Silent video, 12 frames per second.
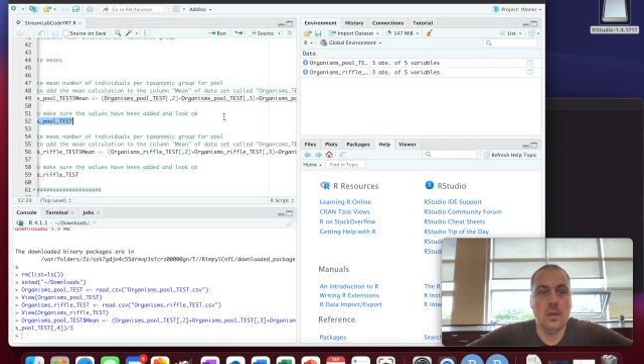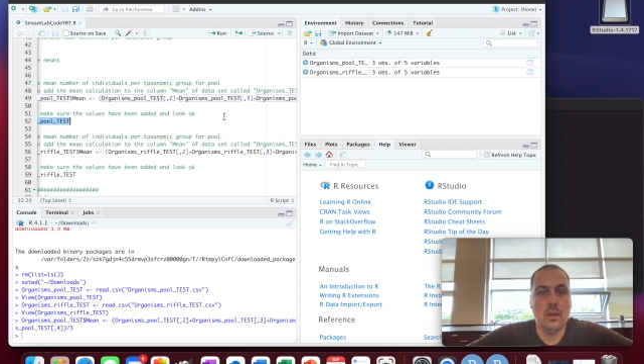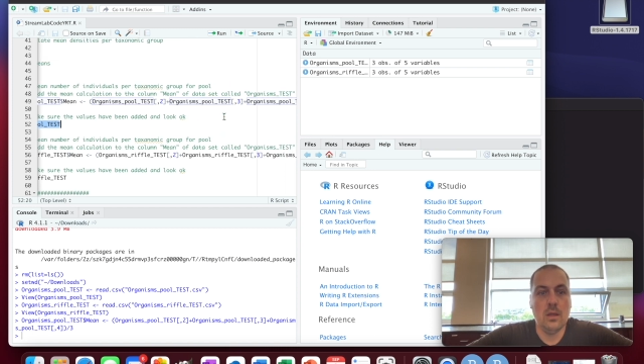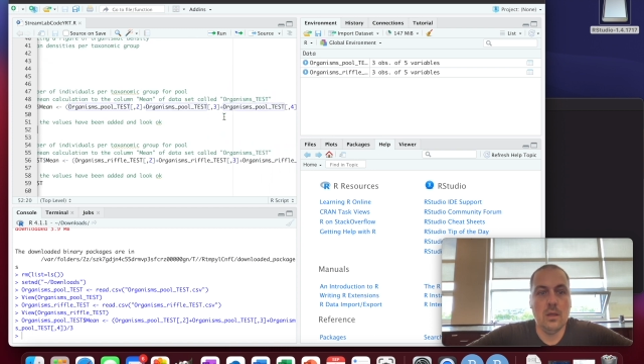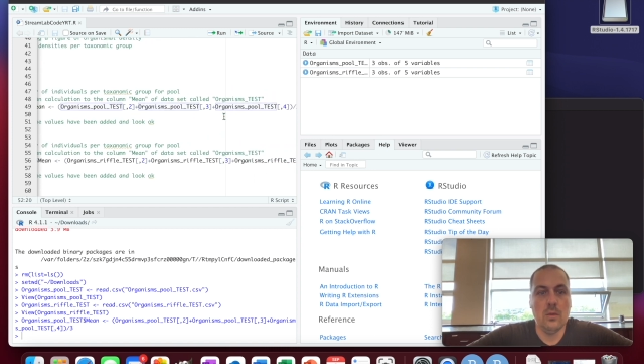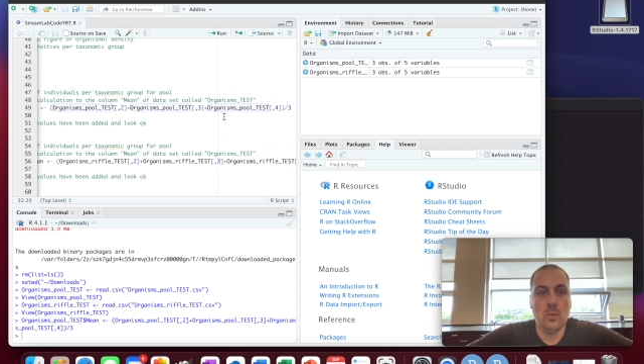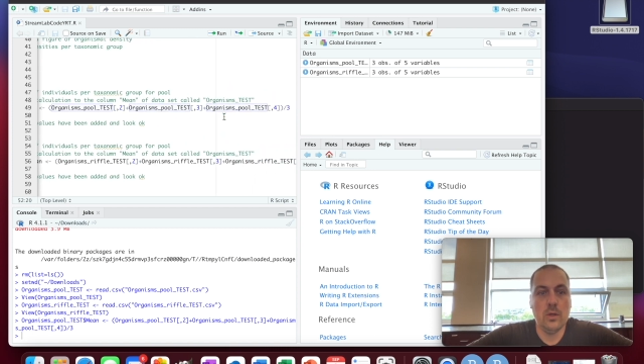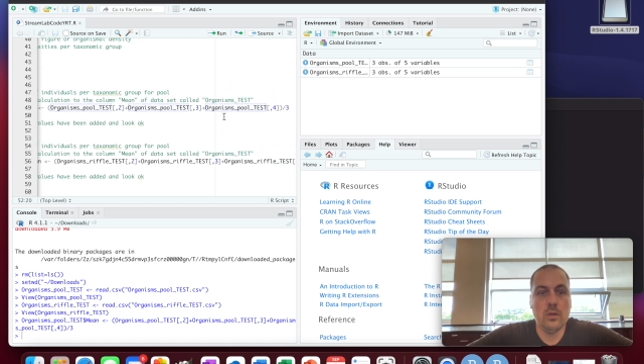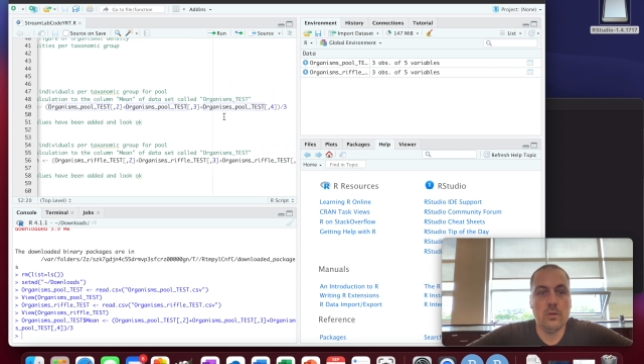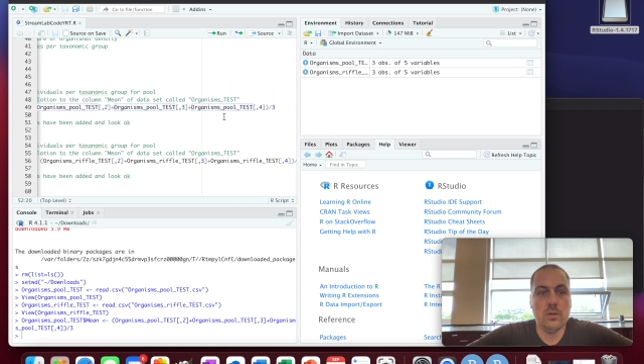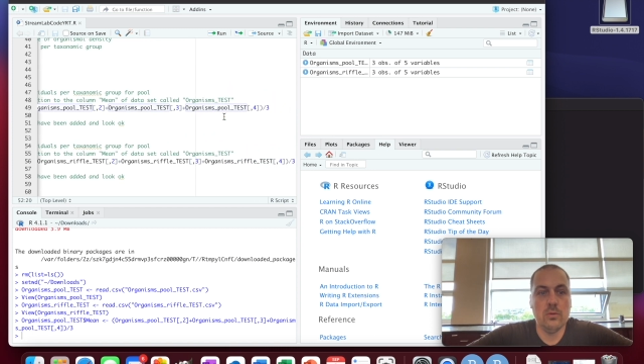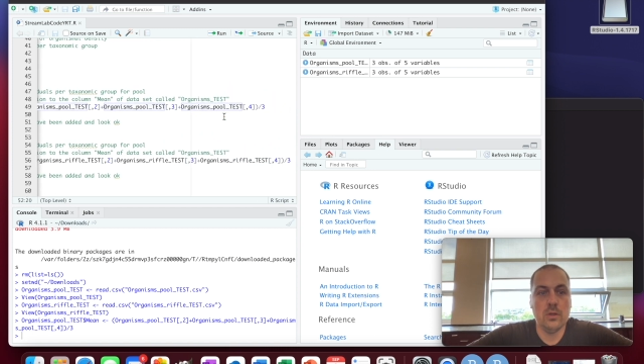and what you're
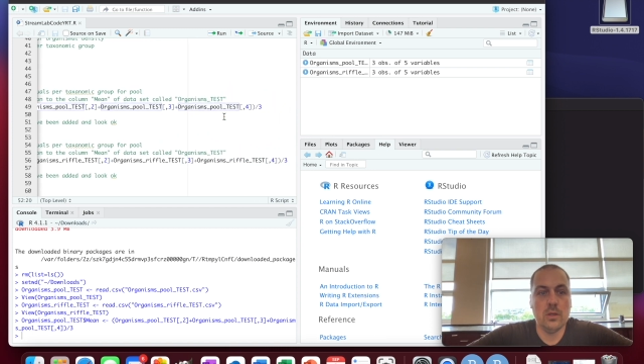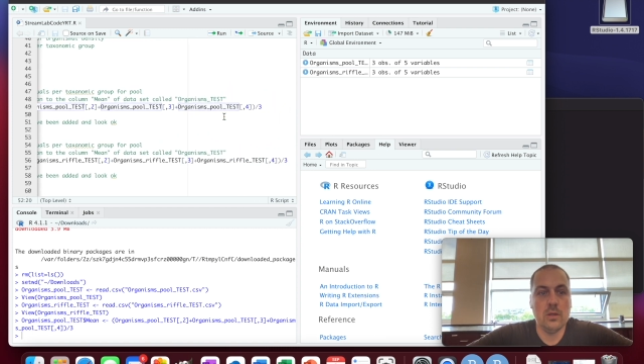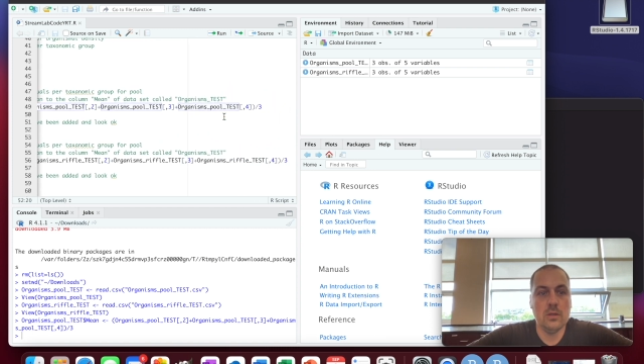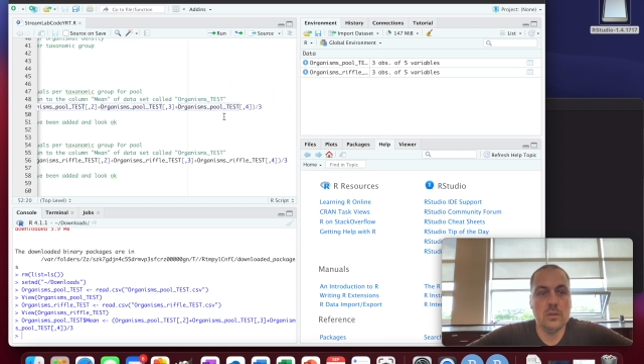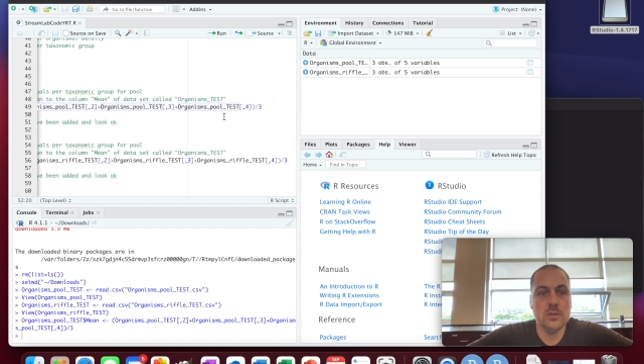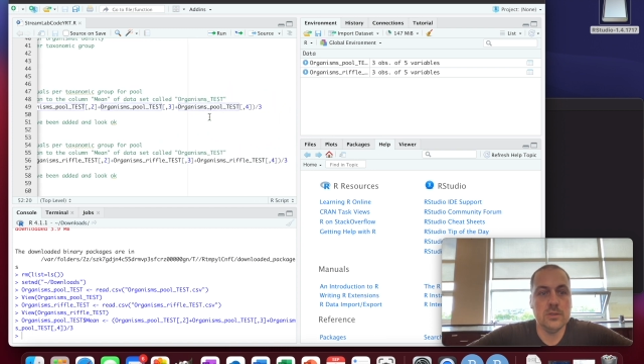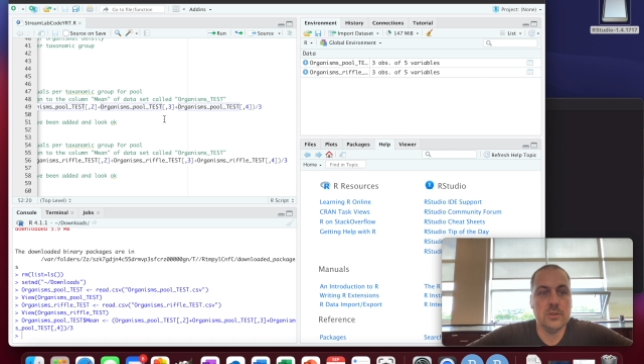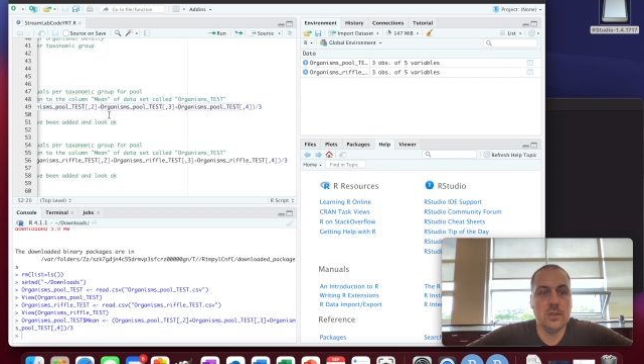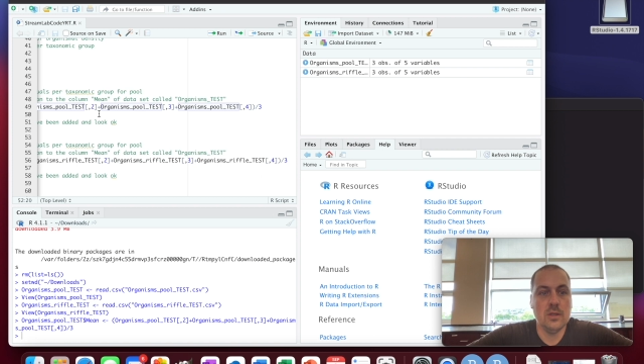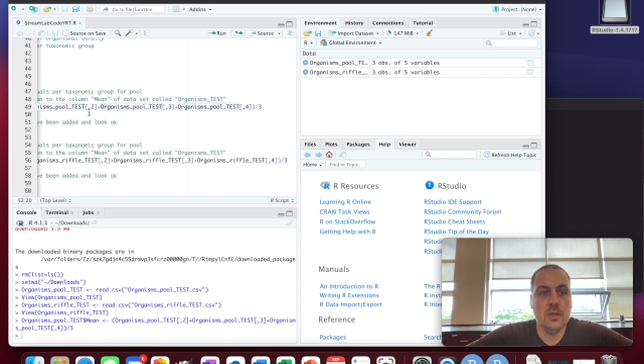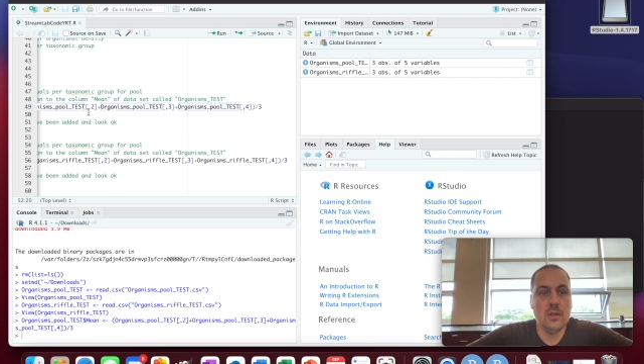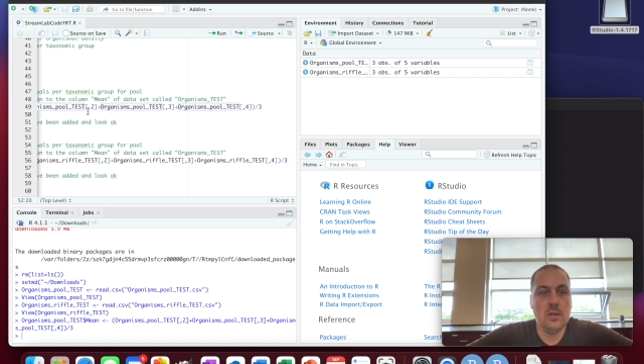doing is
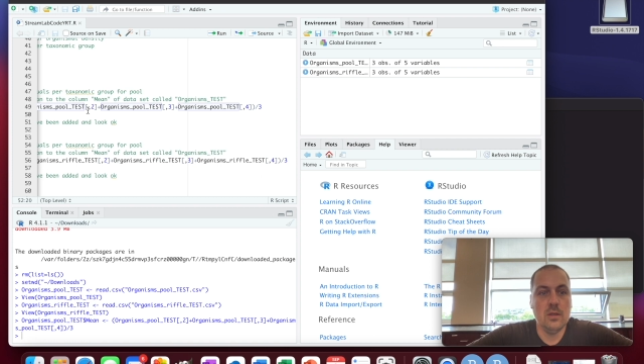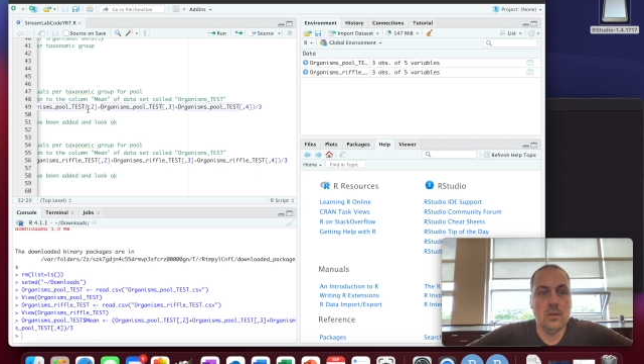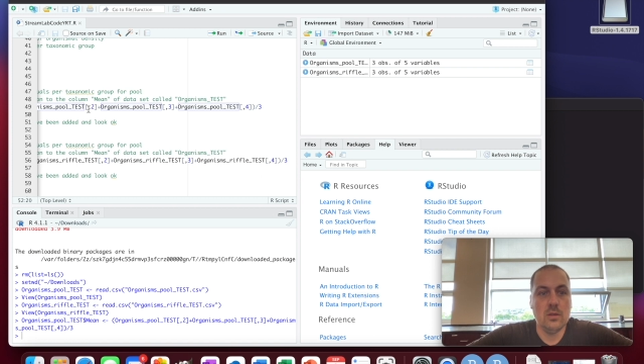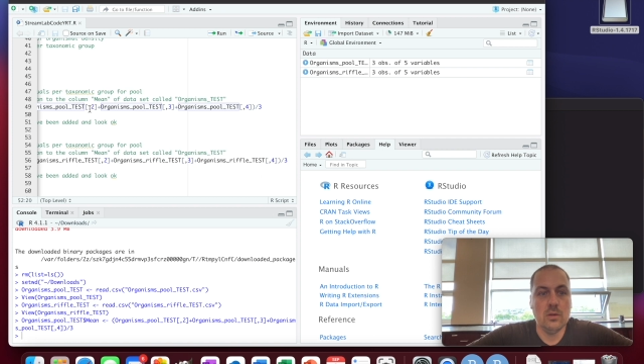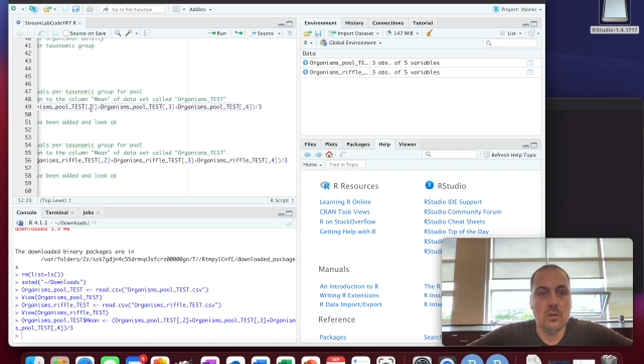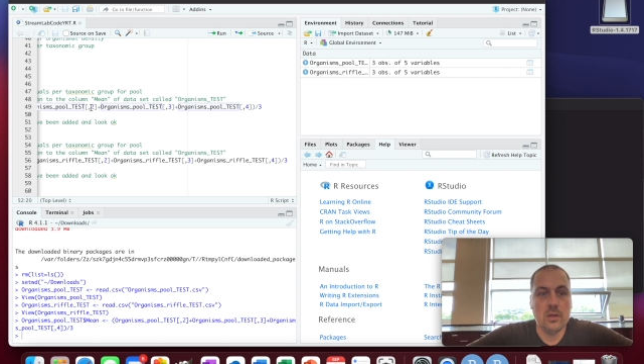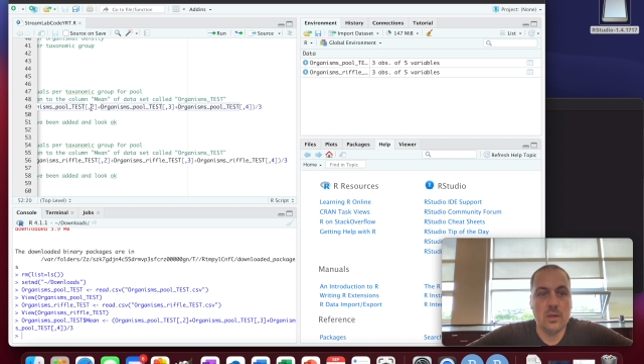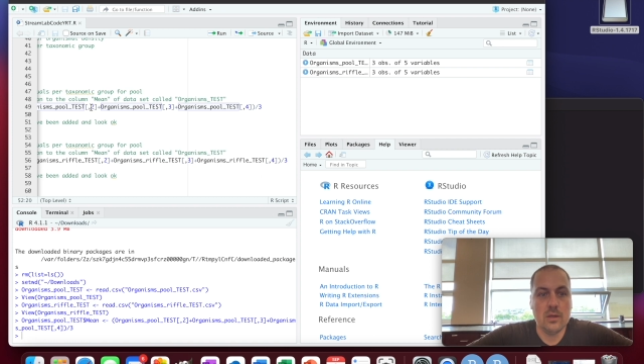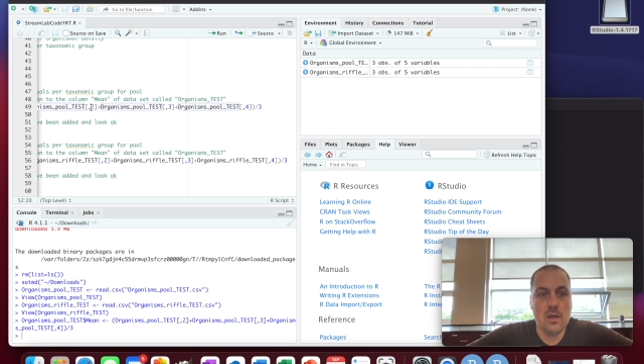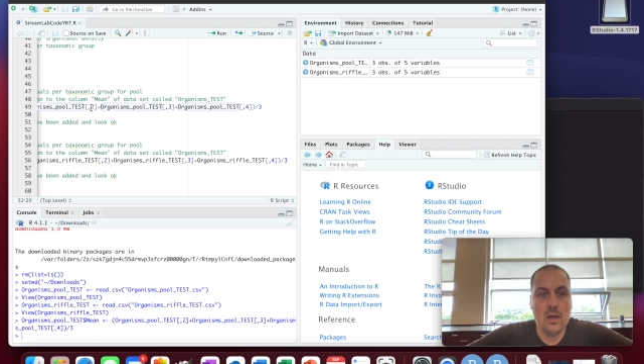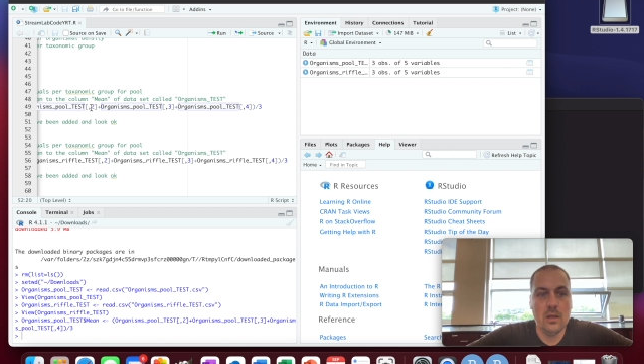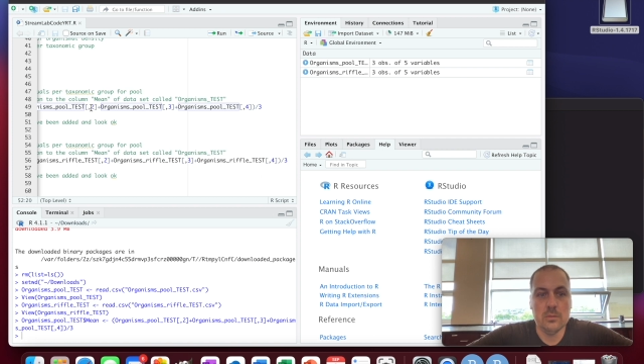you're looking at
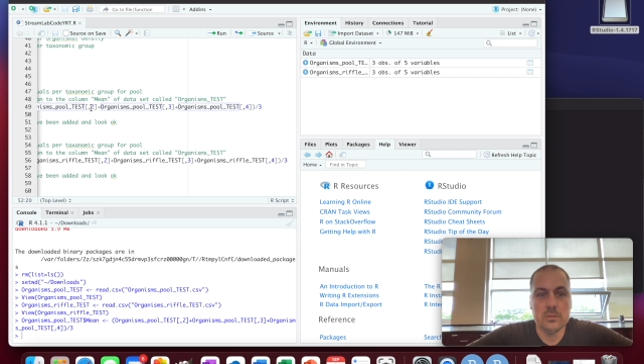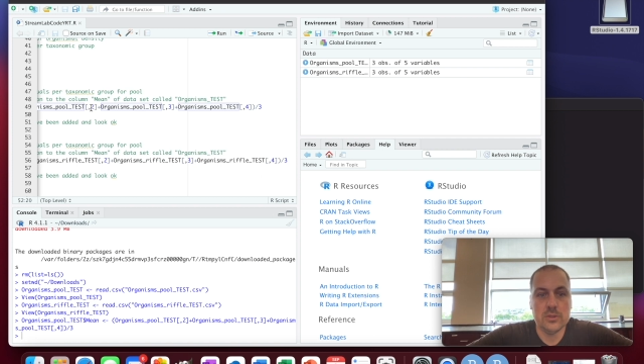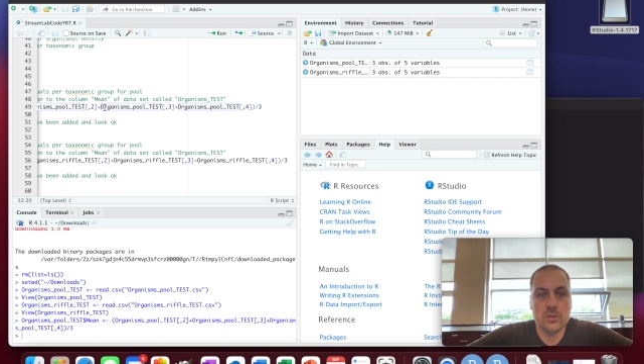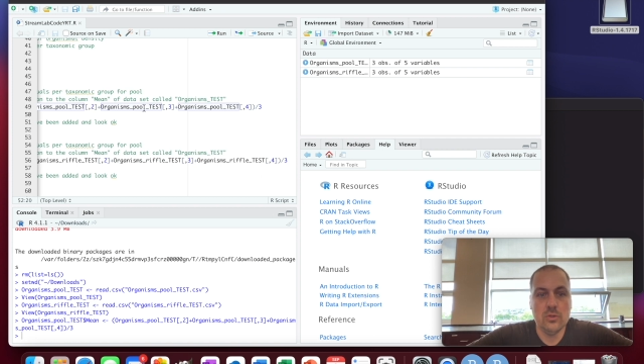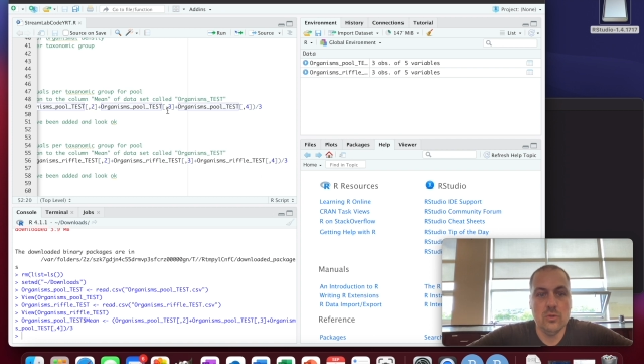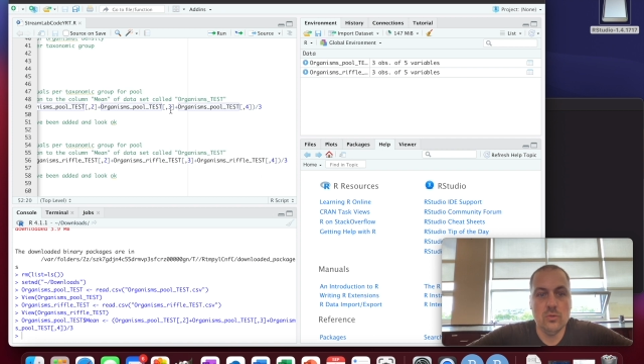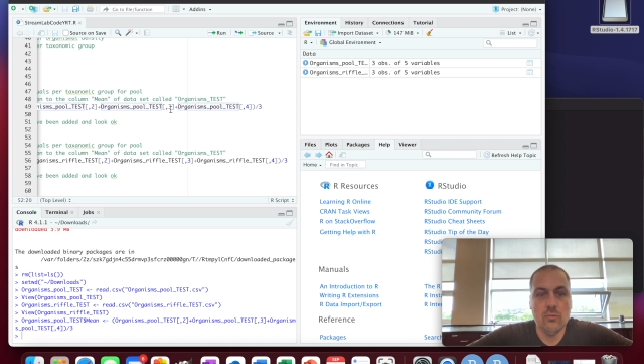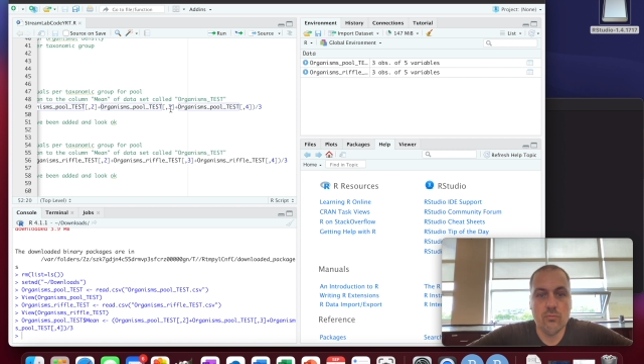columns 2,